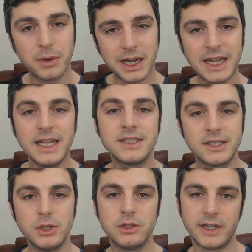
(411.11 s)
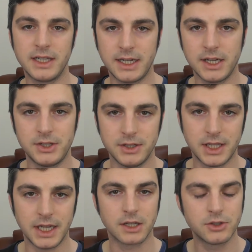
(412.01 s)
please do the validation
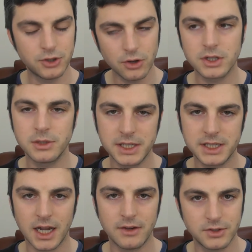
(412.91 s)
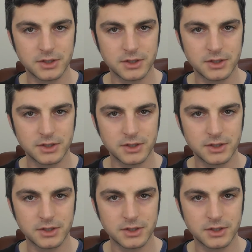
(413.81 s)
thing just to be safe,